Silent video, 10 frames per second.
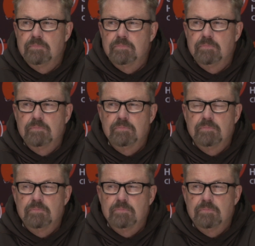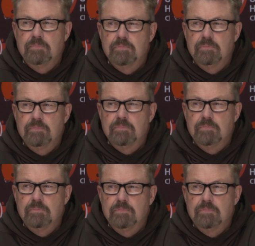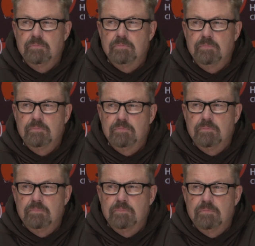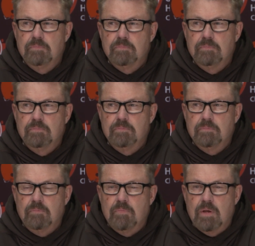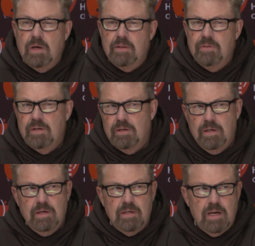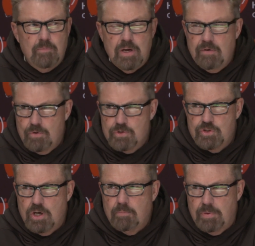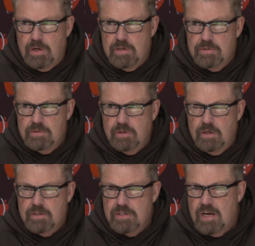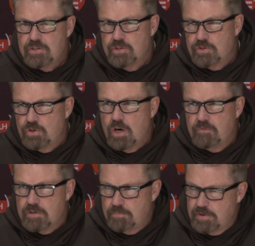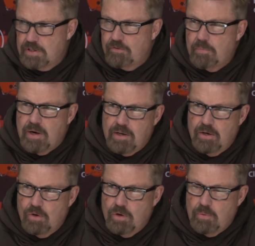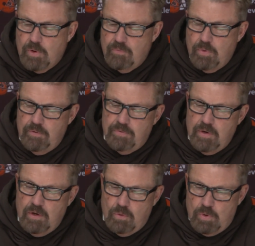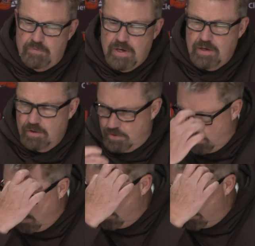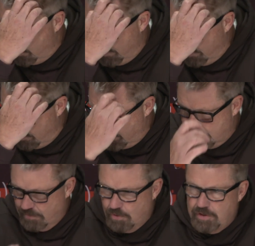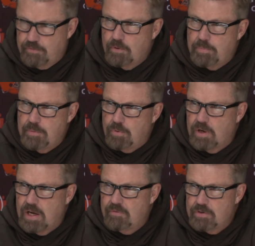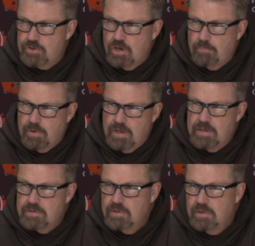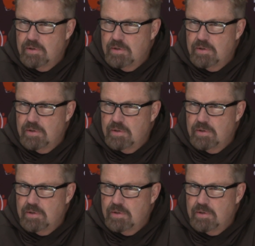when Jarvis has a big impact like he's had the last couple of weeks. I think anytime you have those chunk plays, you know, it's not just Jarvis, but it's everybody. You know, and we, we've we've taken turns with several different people having chunk plays,